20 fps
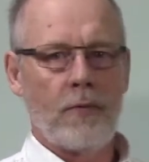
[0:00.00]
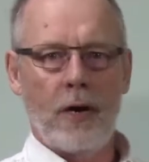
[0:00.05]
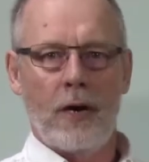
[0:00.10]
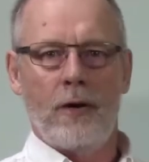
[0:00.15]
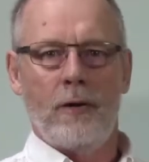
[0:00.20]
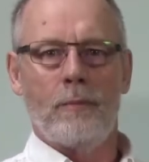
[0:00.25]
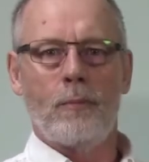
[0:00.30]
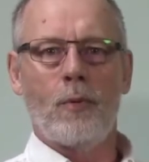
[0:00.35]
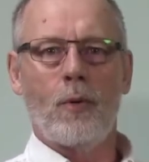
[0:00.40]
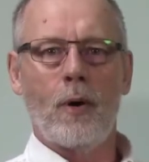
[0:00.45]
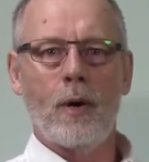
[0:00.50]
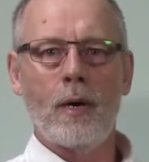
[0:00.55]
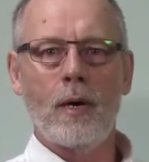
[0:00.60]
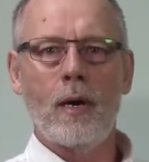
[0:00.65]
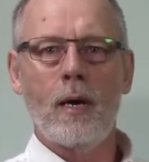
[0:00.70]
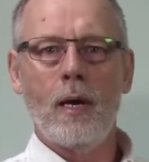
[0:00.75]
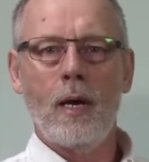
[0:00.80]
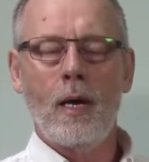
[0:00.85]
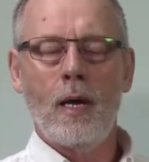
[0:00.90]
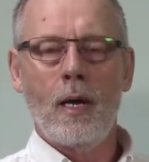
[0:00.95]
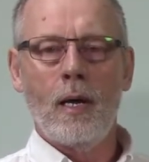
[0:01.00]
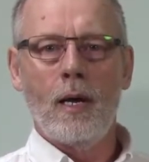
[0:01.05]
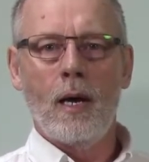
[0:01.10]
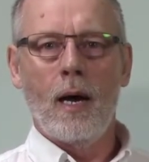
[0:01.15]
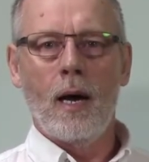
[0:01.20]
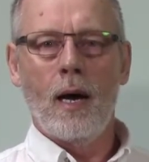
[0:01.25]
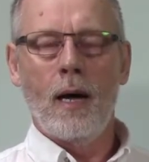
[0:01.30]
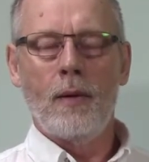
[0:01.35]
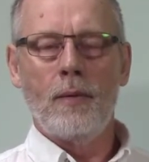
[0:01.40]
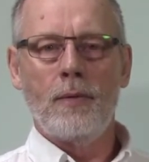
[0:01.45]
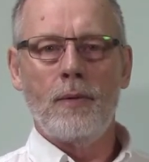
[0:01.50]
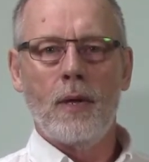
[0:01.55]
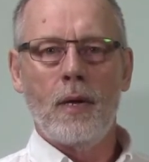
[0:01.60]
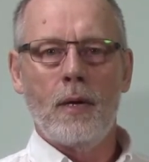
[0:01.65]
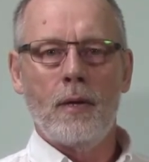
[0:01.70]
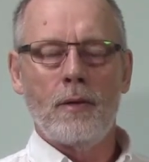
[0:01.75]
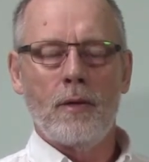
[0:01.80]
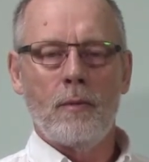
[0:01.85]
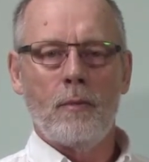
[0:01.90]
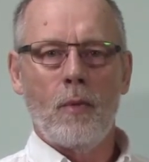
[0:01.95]
very important. Uh,
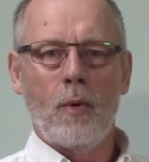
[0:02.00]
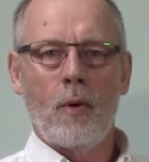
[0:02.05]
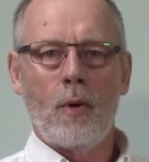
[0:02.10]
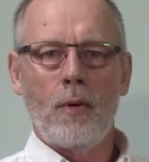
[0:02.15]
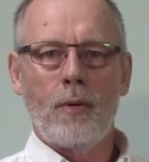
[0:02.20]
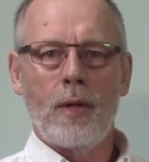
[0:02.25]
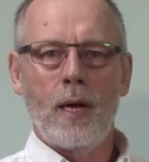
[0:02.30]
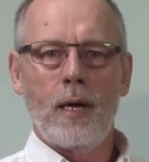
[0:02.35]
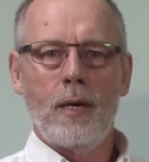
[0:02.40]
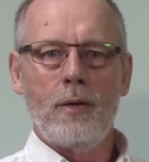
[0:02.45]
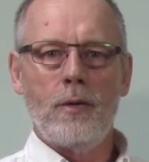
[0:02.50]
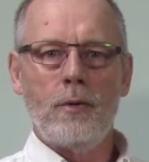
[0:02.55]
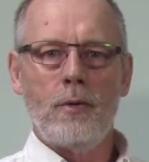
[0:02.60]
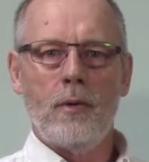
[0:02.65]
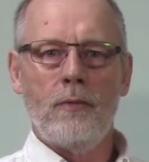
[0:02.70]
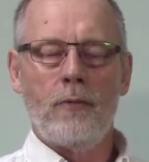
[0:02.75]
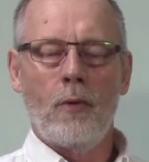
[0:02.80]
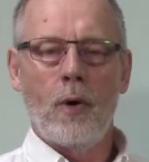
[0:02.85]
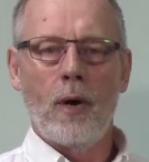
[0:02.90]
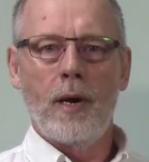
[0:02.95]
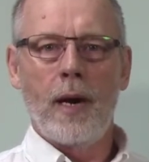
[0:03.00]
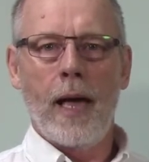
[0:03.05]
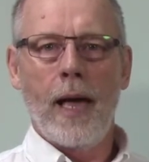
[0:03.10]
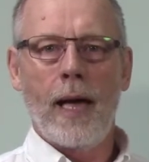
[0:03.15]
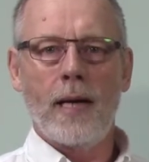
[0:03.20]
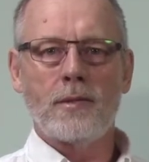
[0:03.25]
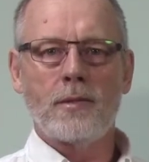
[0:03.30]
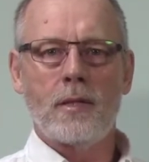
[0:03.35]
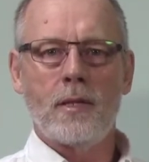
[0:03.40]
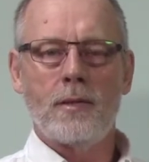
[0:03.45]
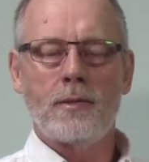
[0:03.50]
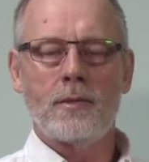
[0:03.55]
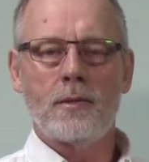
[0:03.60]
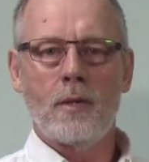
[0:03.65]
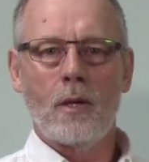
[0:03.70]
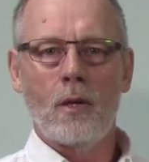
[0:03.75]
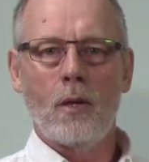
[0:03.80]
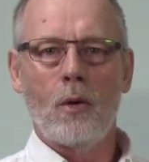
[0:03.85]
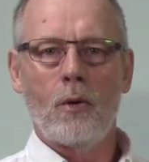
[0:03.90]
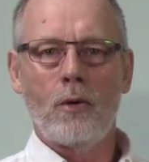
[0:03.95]
the more that you avoid accidents,
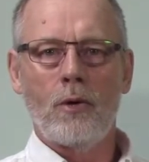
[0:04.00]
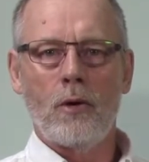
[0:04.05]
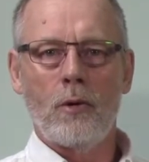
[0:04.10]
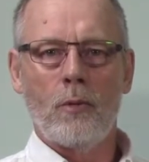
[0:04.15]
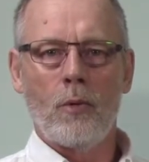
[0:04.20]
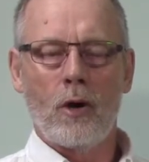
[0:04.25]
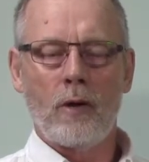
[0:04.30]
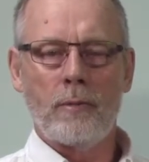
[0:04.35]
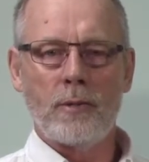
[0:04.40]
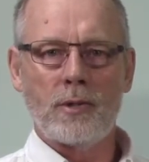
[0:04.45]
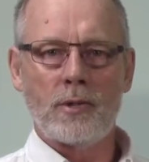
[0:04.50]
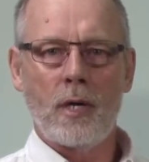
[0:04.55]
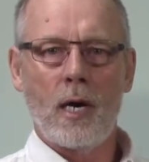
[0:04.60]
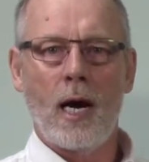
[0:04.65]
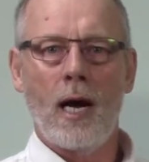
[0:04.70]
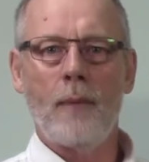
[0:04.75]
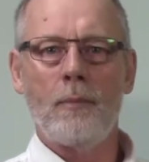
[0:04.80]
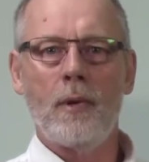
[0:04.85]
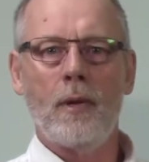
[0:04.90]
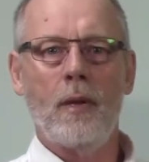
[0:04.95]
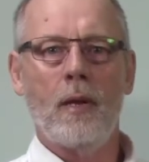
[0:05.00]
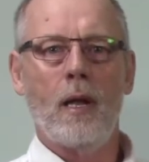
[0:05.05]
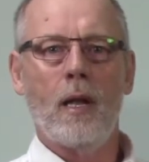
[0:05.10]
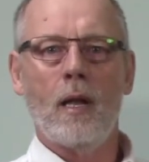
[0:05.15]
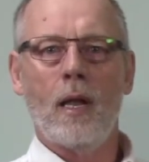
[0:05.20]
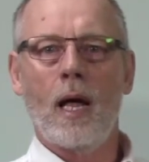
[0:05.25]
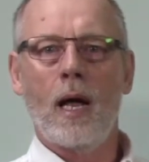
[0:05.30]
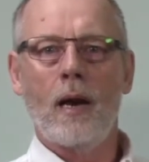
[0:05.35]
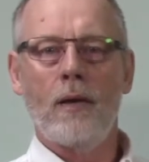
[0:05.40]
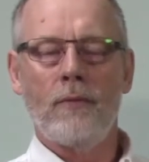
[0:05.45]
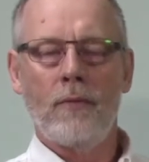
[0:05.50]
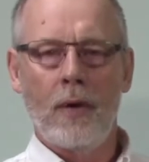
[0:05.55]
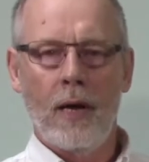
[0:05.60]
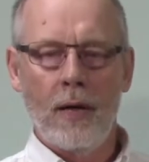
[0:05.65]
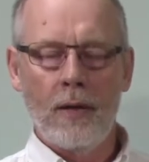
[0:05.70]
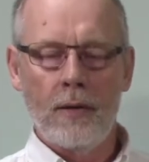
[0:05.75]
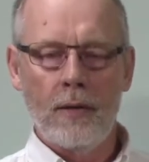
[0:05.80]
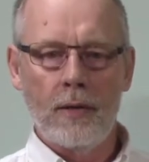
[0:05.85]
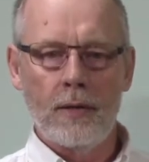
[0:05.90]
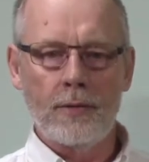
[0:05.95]
the lower your workman's comp and a lot of
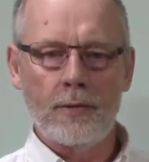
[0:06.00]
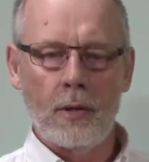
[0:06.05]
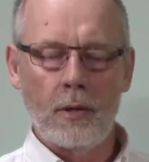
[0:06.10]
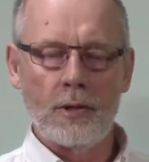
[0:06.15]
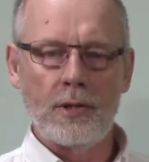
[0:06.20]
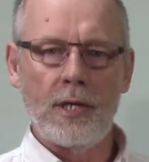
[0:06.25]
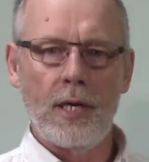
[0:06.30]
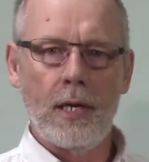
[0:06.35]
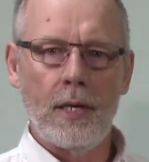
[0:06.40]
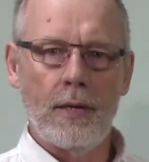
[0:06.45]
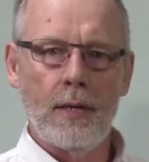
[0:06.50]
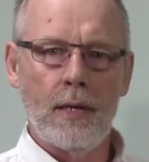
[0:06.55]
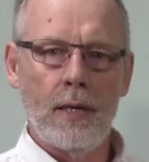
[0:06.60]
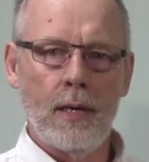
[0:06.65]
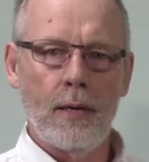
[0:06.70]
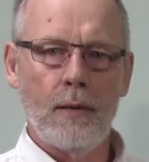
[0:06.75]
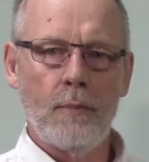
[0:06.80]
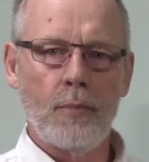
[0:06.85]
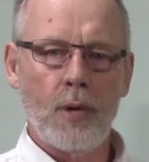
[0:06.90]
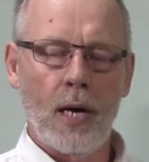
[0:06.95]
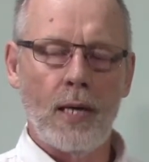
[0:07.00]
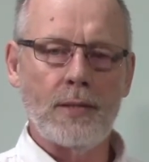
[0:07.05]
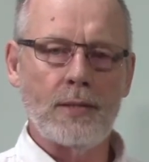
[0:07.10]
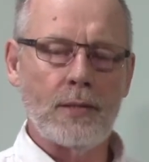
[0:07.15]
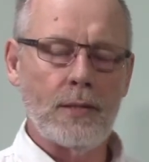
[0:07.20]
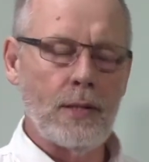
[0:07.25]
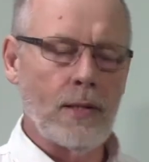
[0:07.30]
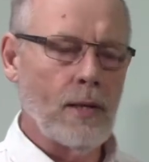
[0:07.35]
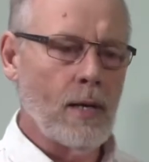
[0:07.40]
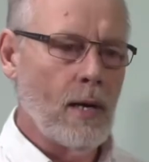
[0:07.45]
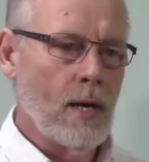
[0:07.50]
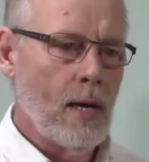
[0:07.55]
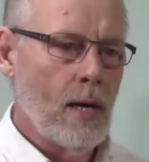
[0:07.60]
other associated uh, pricing.